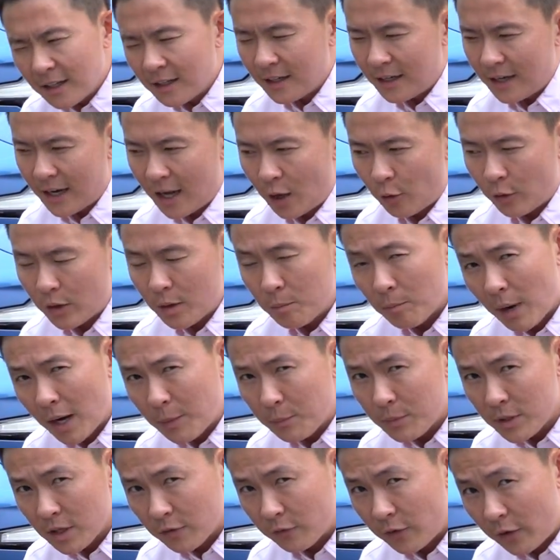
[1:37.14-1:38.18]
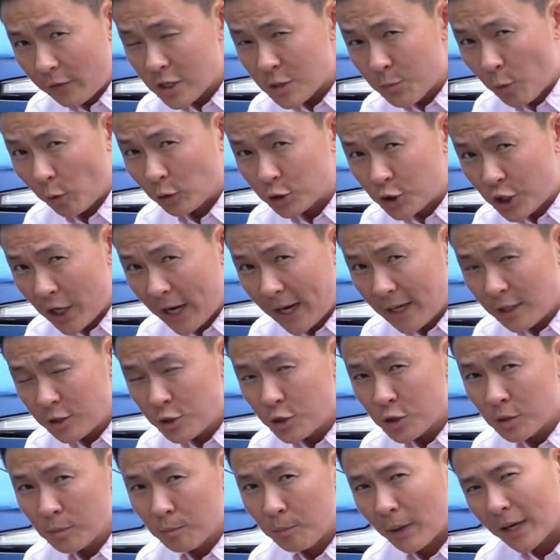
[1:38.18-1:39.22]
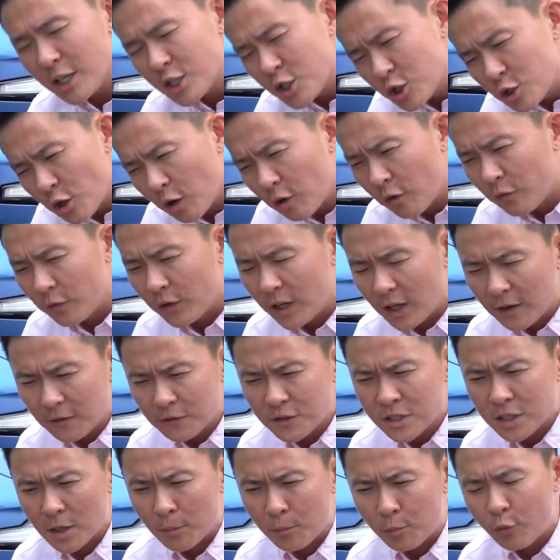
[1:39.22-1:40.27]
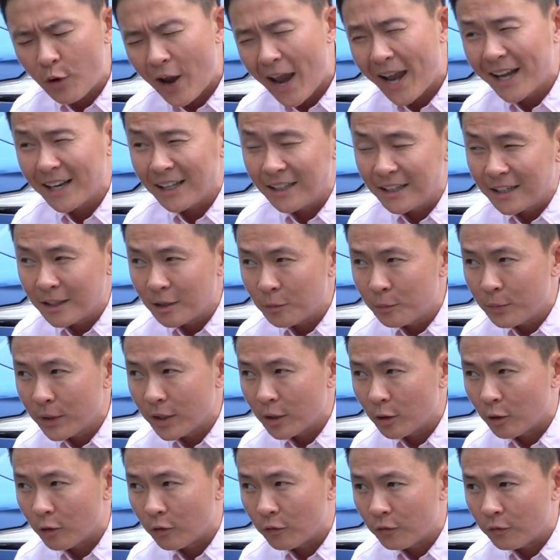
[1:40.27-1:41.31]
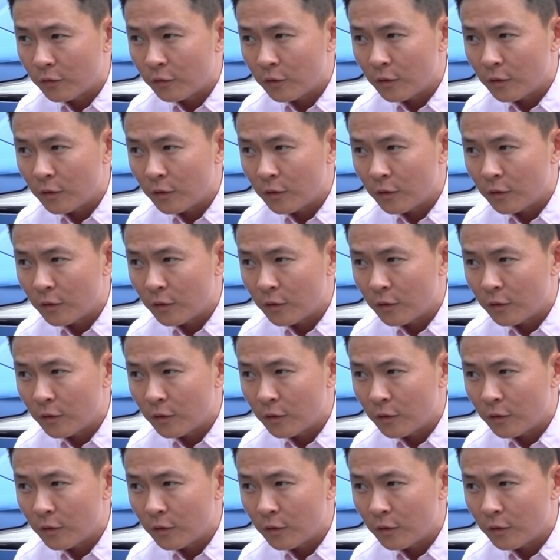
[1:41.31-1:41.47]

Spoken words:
Now, it might be a very small change, but it sort of gives the brand a little bit of